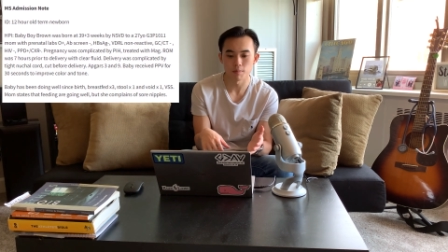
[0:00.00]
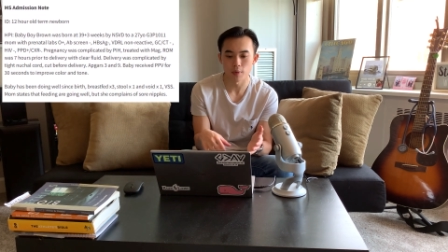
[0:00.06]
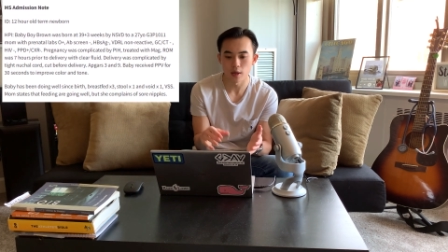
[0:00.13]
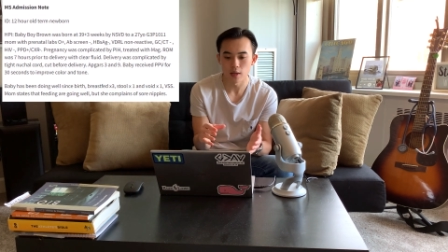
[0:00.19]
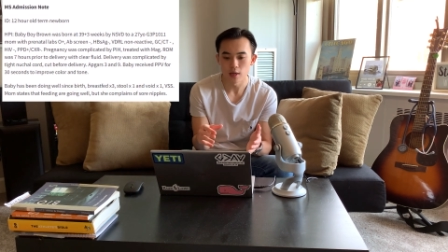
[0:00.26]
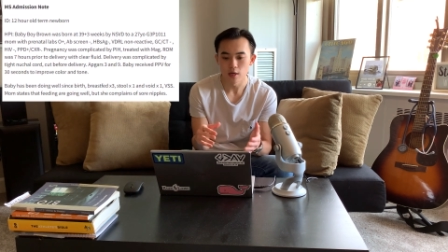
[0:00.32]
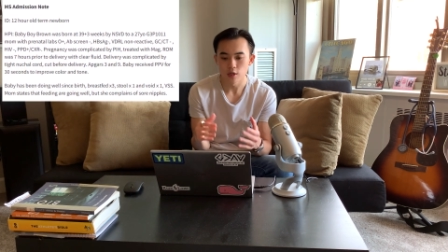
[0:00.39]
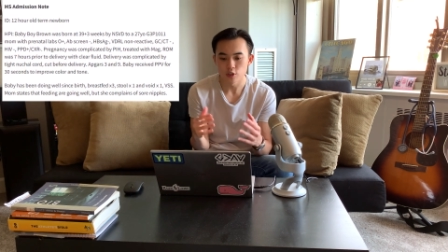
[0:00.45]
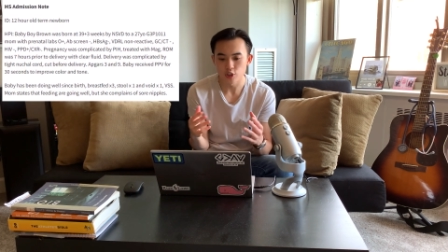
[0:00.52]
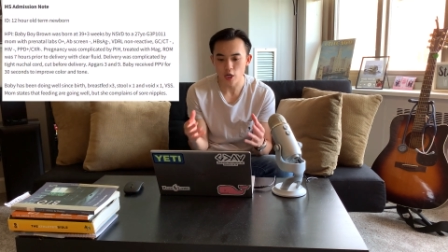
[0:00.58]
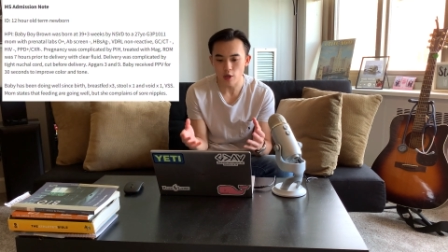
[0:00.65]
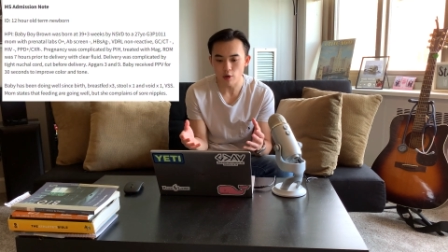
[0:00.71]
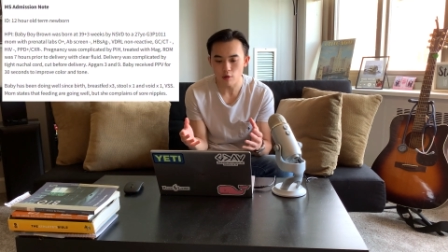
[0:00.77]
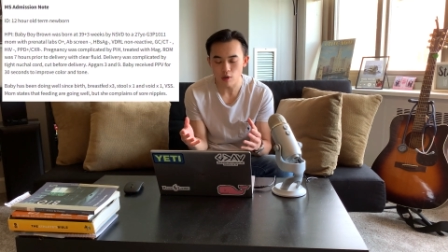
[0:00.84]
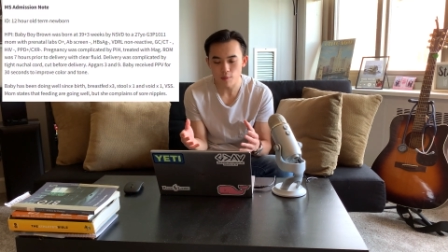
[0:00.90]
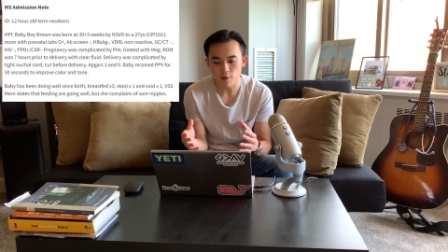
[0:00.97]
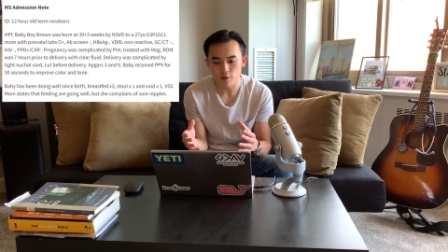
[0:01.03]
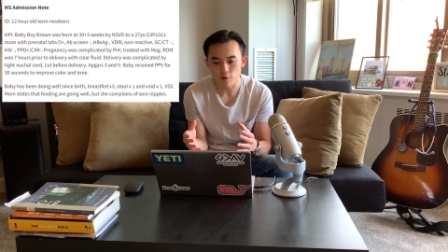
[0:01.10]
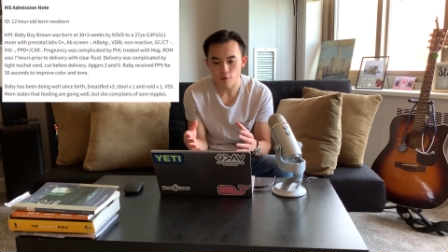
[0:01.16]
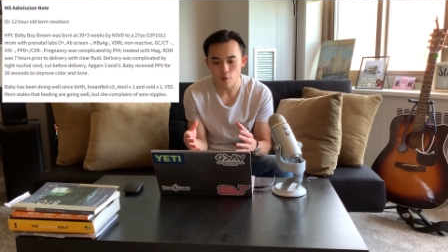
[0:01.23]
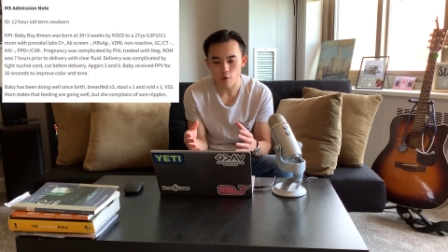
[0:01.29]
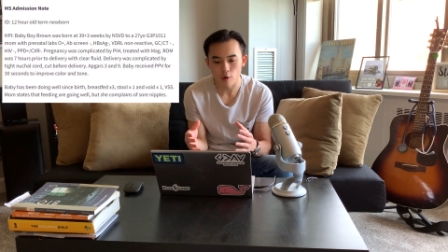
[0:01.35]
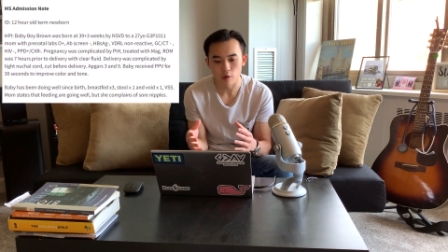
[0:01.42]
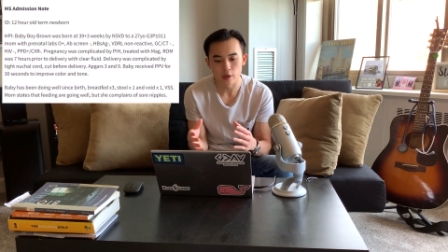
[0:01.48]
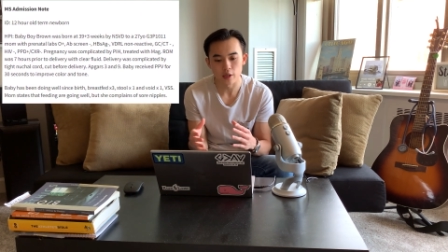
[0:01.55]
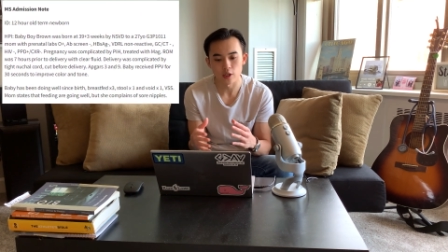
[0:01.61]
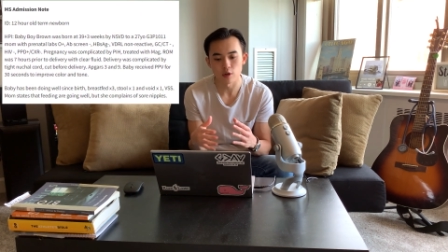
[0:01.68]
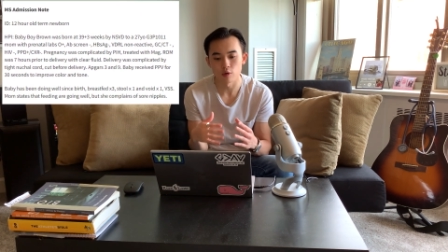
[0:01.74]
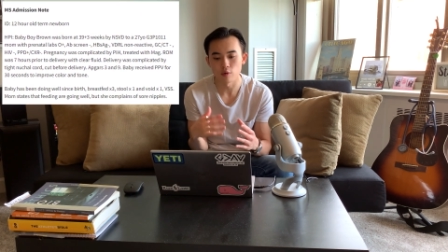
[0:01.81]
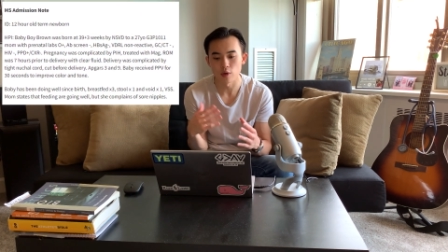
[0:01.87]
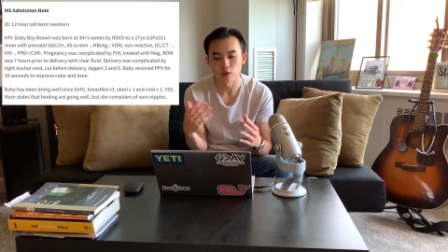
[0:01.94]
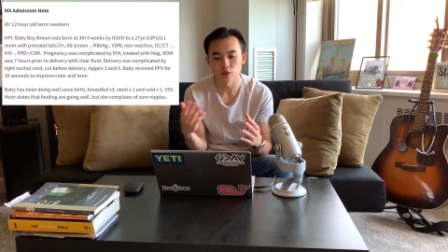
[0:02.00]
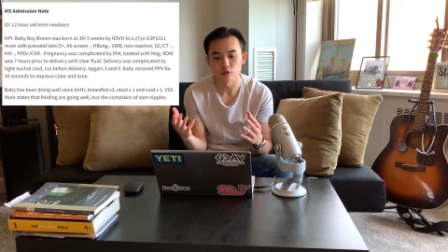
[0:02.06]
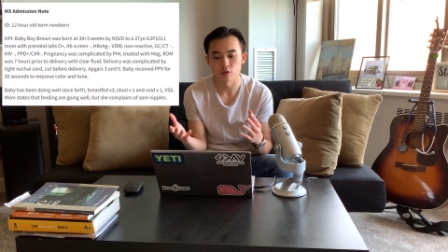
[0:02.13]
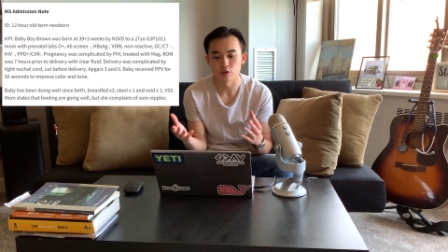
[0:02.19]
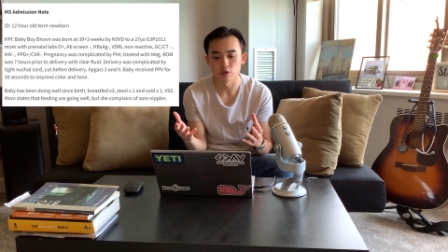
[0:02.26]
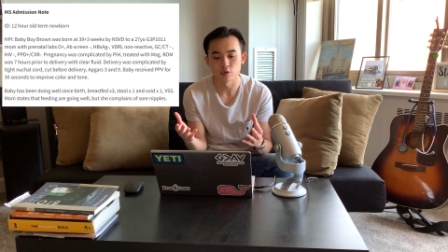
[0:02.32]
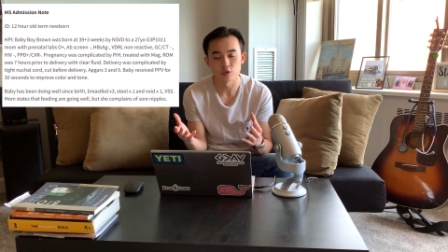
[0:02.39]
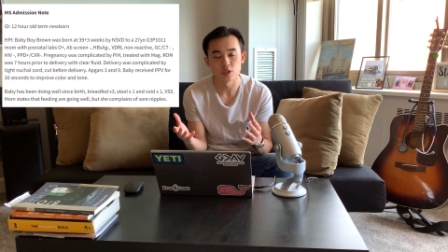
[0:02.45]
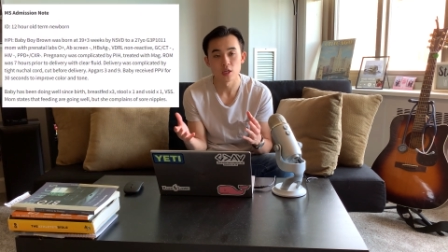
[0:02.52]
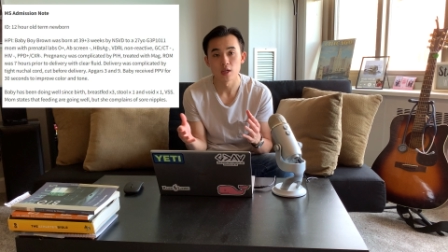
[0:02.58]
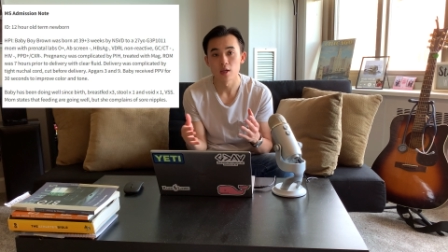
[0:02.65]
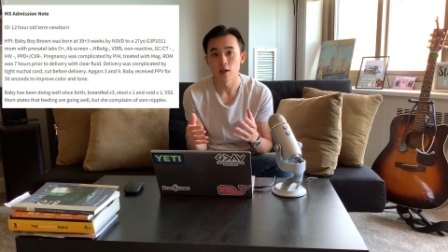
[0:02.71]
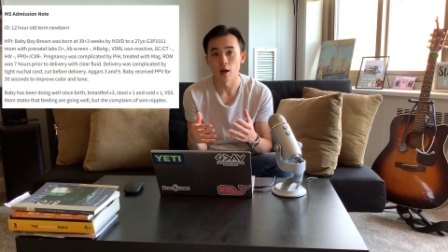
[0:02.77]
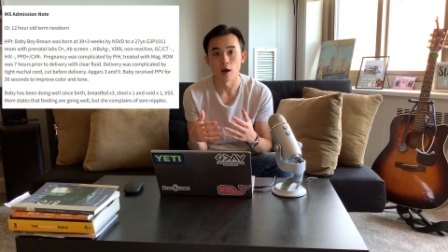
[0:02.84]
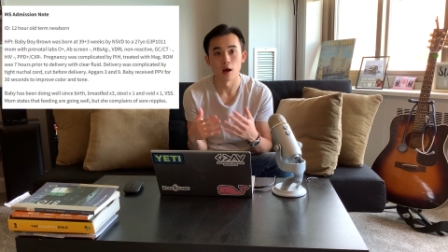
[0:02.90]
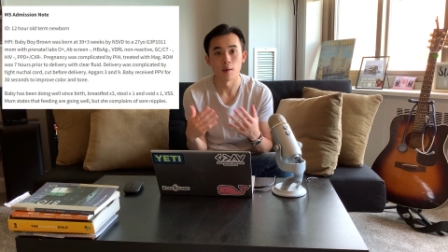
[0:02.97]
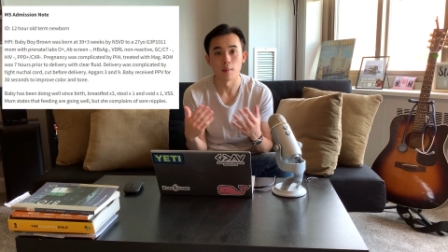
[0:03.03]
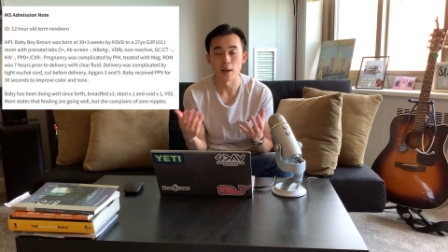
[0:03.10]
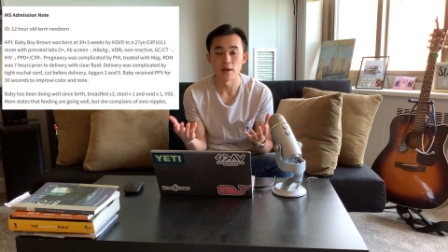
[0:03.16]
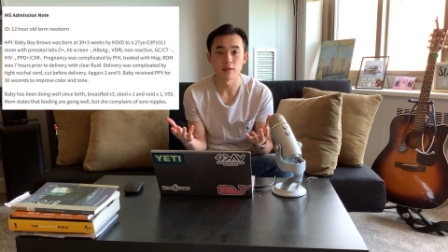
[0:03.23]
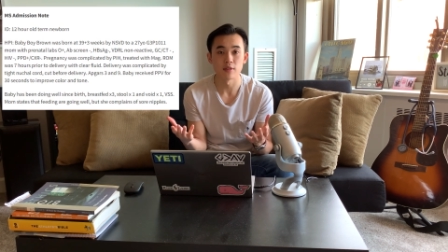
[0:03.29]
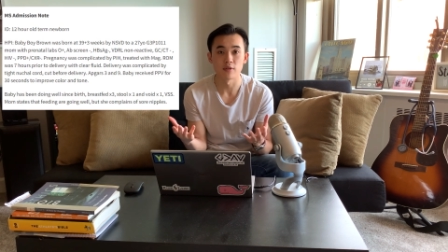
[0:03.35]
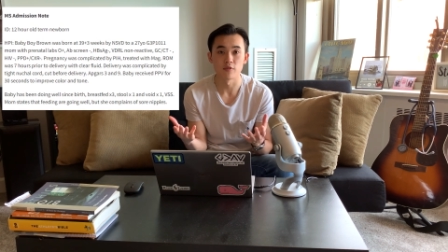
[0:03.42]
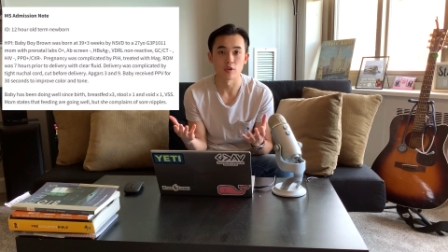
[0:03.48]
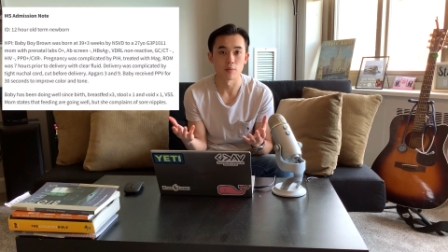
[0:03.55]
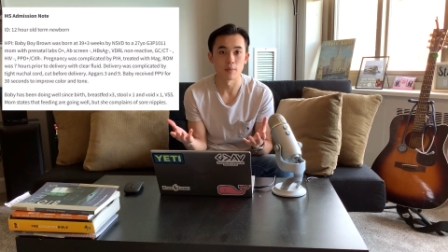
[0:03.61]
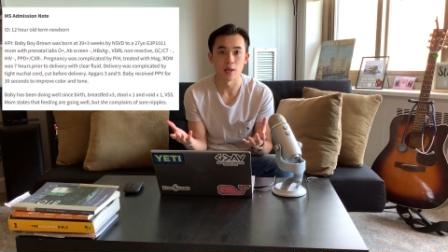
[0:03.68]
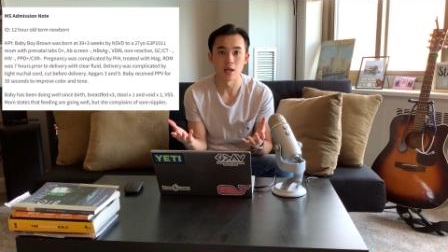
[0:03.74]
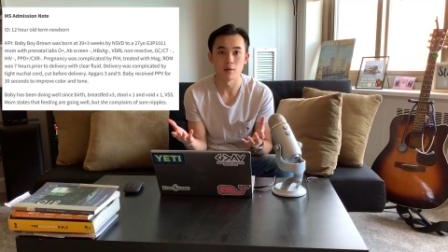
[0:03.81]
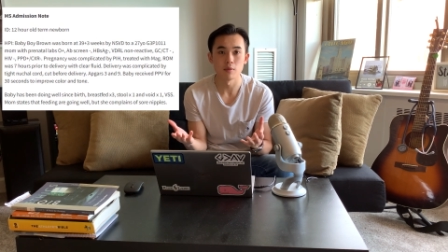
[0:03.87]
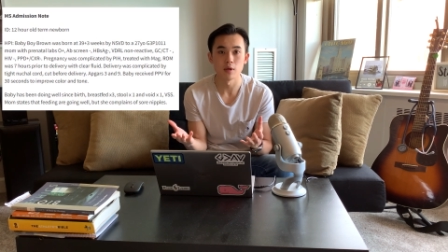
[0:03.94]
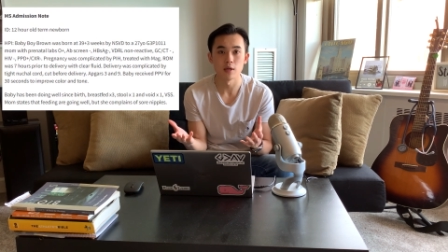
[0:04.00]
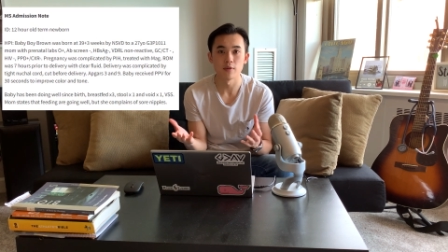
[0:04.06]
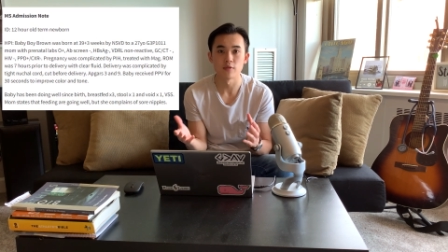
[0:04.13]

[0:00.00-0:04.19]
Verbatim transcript: But generally, before like you introduce um, anything for the baby.